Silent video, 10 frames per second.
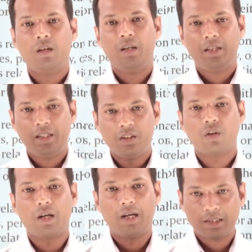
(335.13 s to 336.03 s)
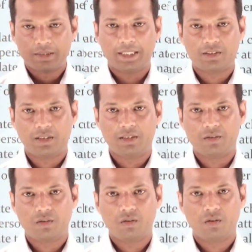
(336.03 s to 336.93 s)
his or her
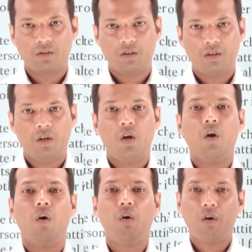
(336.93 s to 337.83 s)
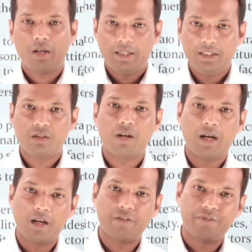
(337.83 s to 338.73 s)
success or his or
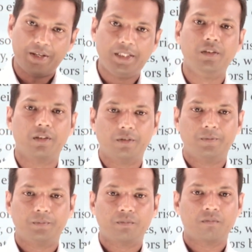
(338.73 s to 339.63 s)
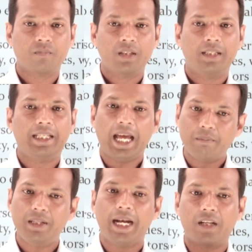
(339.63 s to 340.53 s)
her failure can
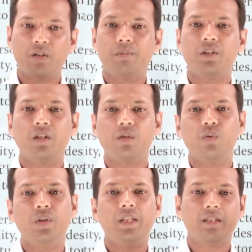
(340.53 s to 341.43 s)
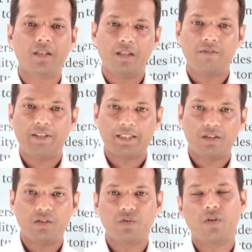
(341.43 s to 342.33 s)
be attributed to internal
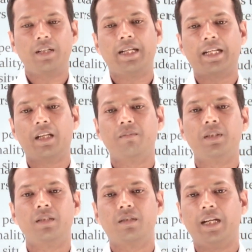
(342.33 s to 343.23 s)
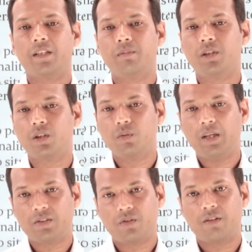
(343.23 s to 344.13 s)
factors or that can be attributed to
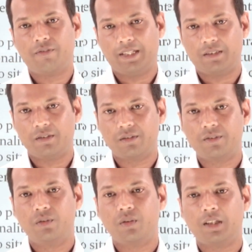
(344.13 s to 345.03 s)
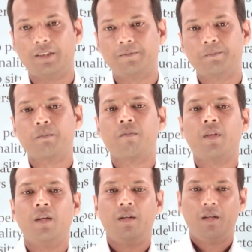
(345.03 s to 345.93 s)
external factors. Okay.
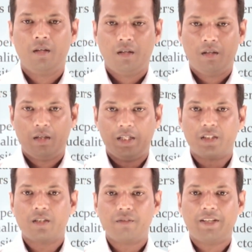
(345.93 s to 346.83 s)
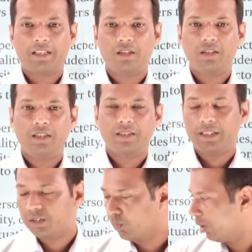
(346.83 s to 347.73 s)
Internal factors in the
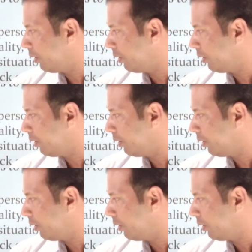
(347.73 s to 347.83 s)
sense what?